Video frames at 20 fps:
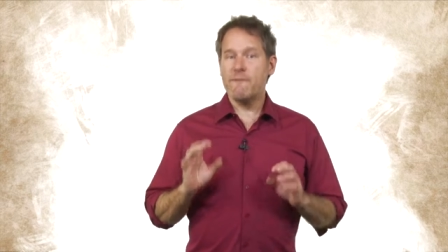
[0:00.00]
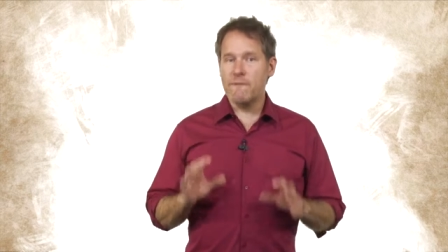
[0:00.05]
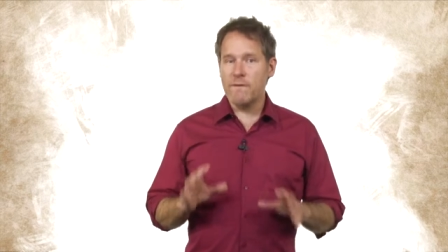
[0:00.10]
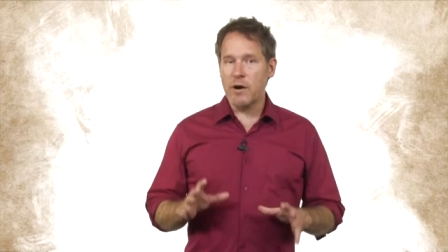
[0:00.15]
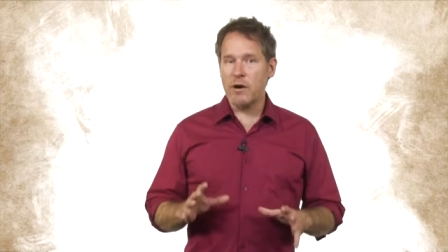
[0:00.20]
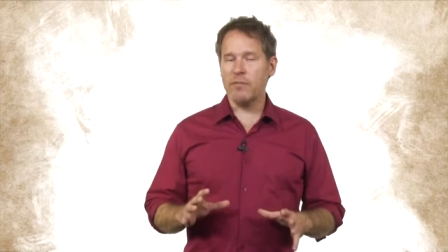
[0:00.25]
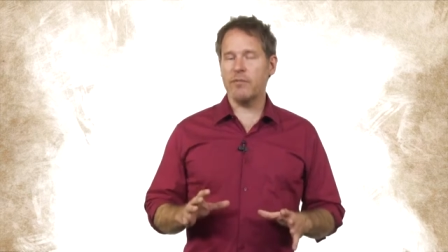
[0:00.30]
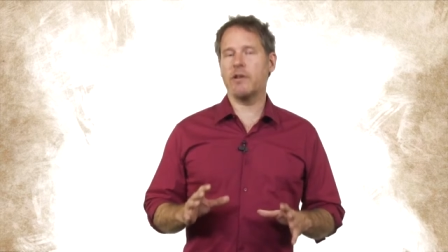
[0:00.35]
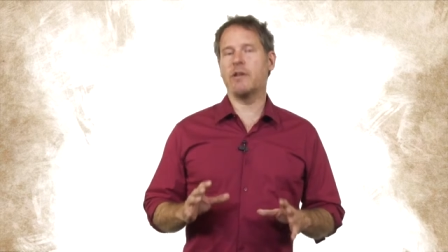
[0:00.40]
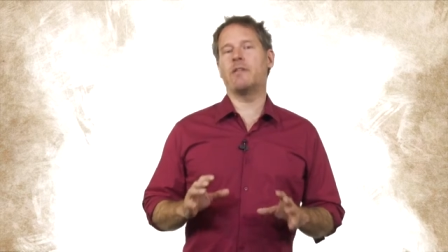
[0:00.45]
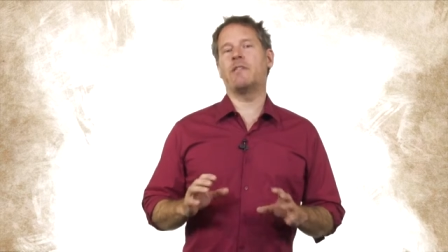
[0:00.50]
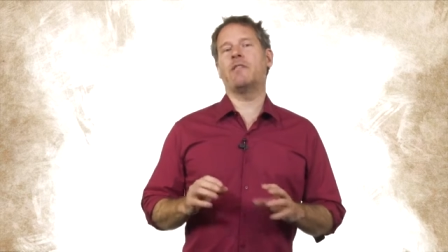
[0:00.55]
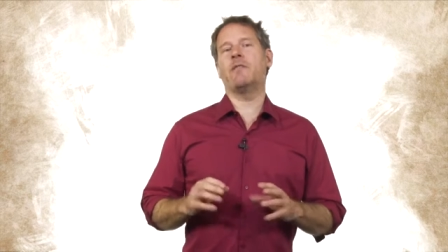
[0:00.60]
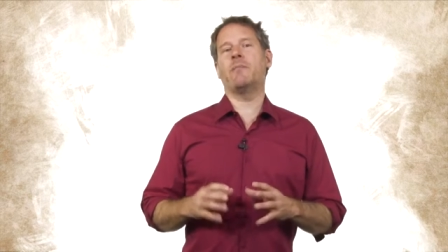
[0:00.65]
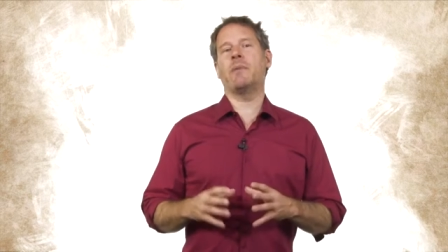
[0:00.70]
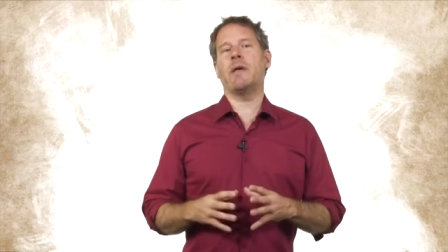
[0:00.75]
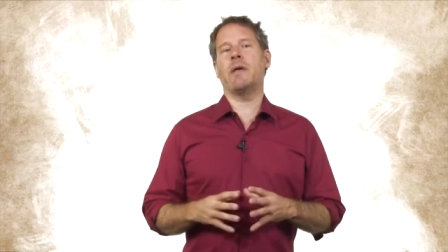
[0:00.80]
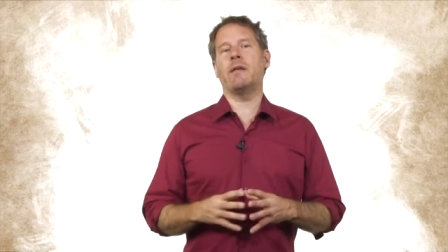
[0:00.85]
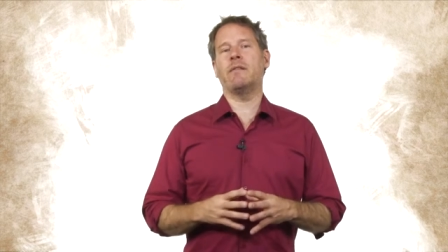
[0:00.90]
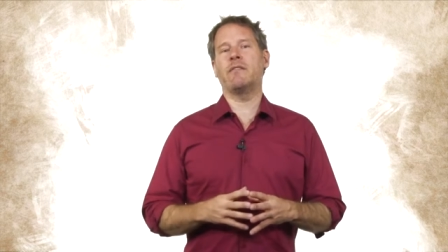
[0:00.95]
fervent
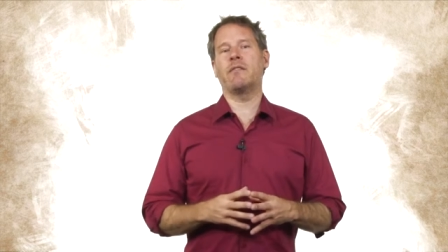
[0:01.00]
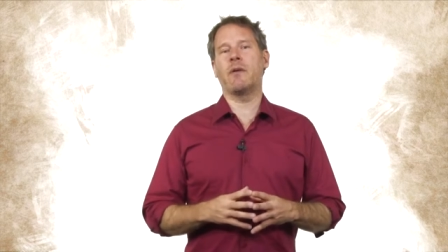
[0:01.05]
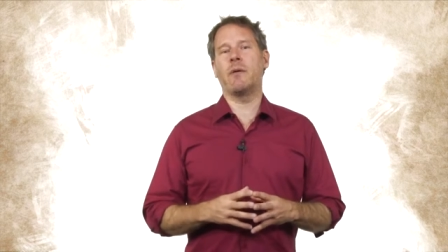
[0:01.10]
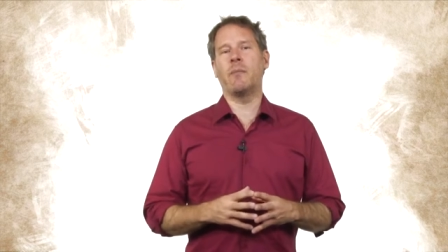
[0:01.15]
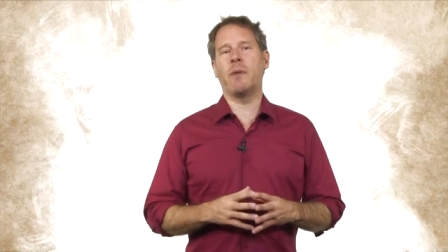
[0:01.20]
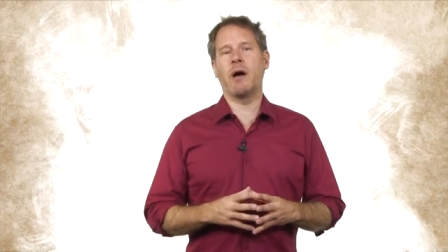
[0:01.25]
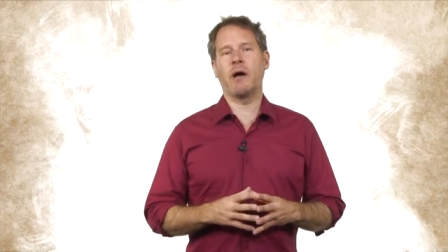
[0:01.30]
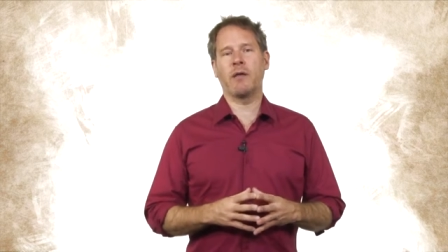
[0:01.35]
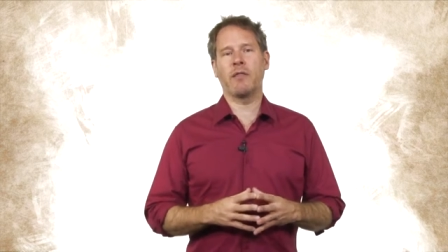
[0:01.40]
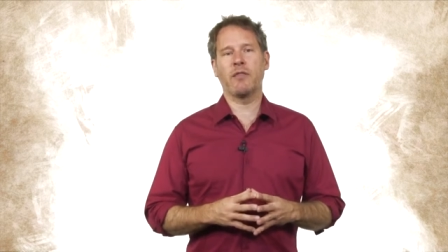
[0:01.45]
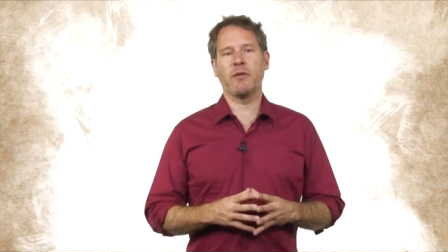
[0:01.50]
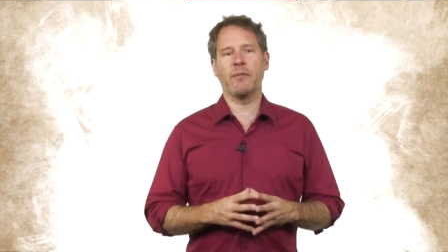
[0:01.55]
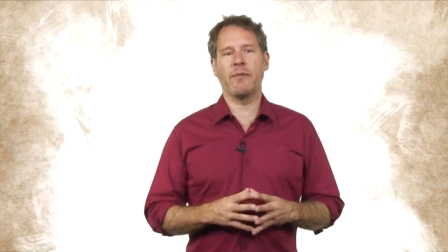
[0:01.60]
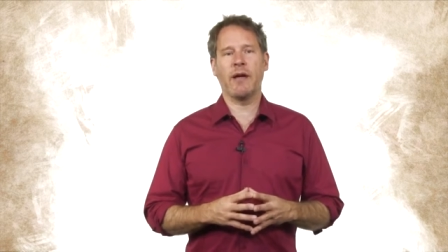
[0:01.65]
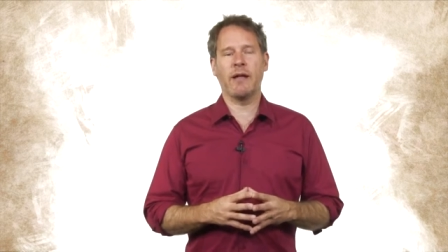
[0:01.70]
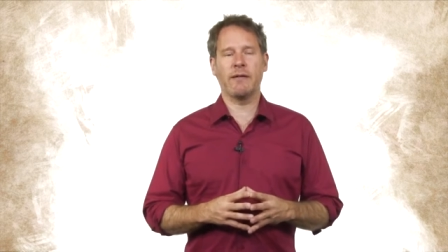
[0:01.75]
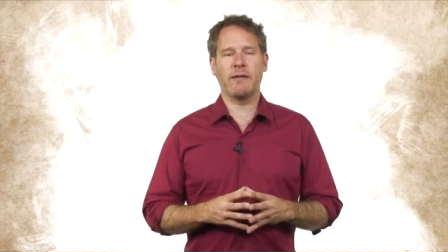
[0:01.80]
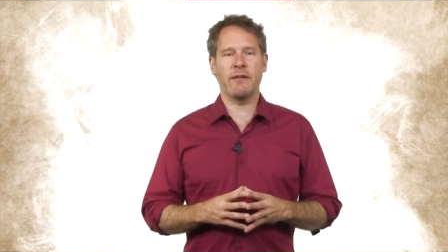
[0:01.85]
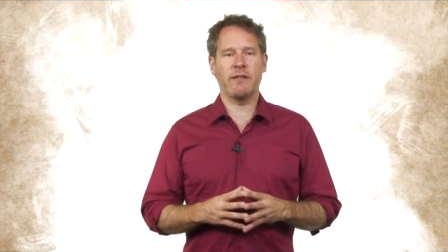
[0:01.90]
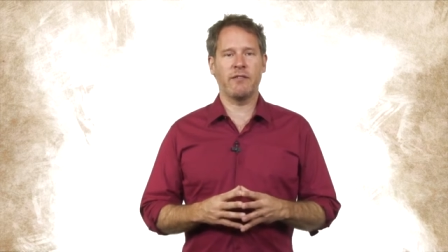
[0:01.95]
debates among
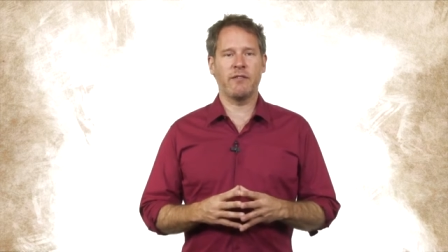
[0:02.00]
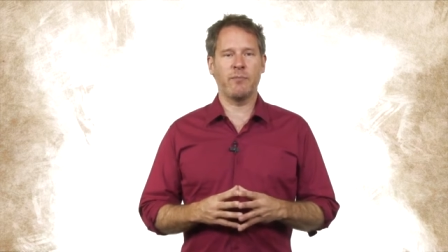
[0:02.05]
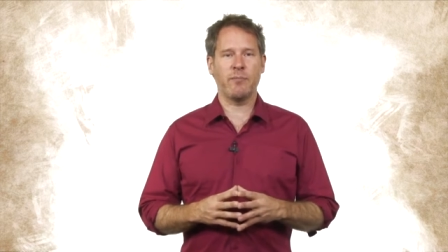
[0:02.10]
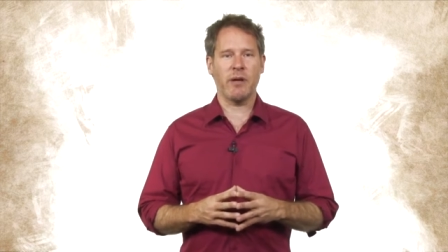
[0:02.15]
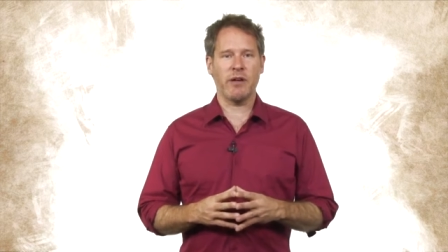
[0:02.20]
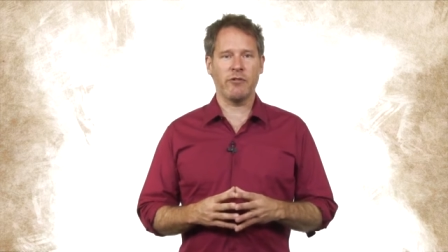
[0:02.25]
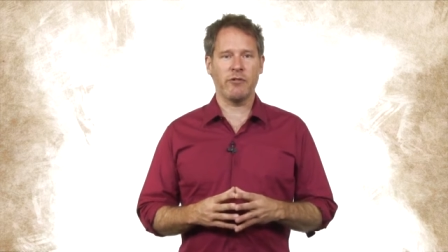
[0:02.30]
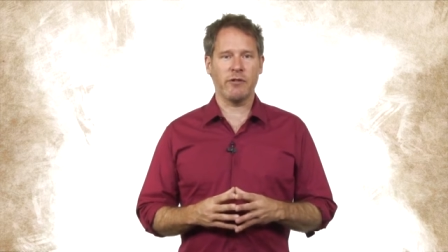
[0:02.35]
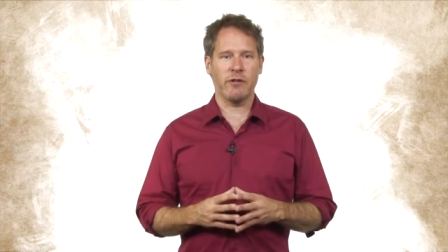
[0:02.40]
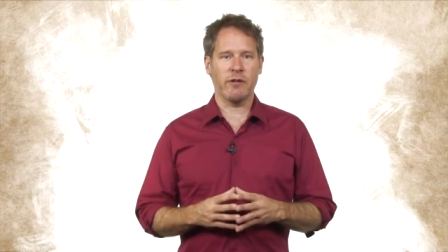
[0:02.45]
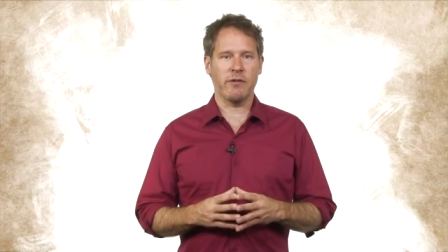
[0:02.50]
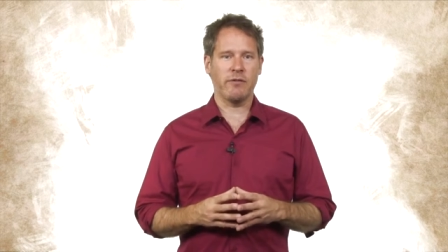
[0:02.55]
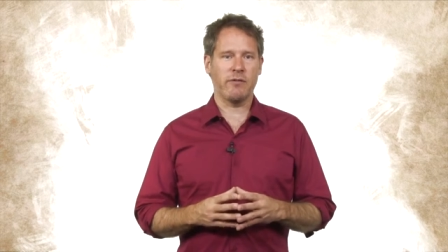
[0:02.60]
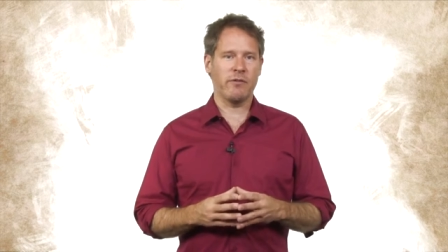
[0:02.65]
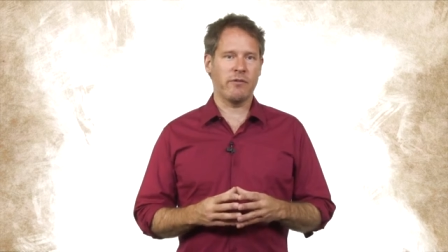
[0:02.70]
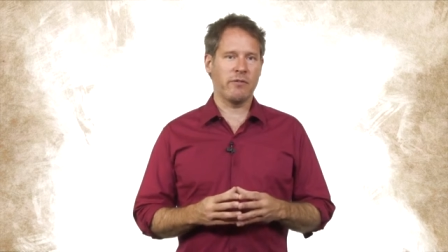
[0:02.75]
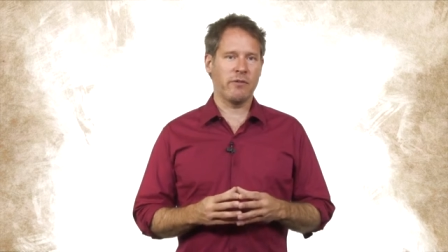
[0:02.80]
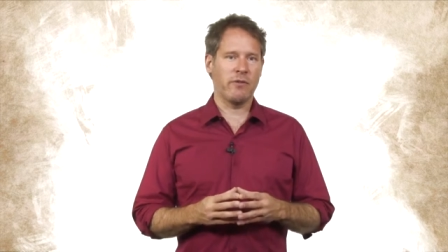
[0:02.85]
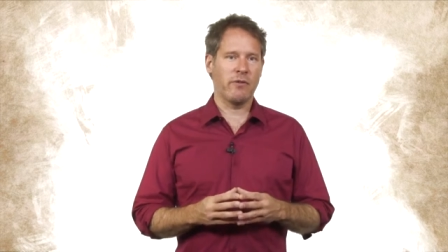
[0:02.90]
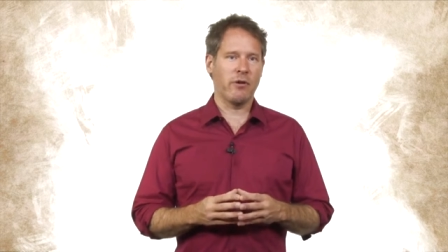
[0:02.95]
Cervantes
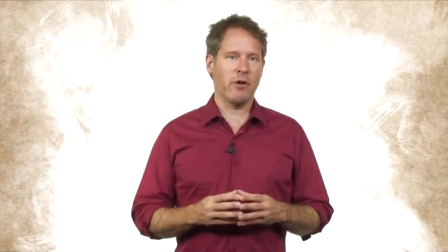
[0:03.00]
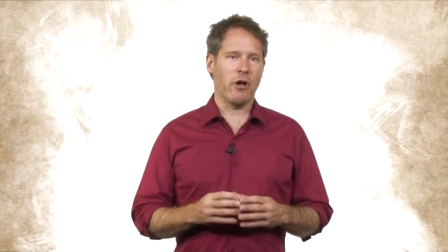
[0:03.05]
specialists,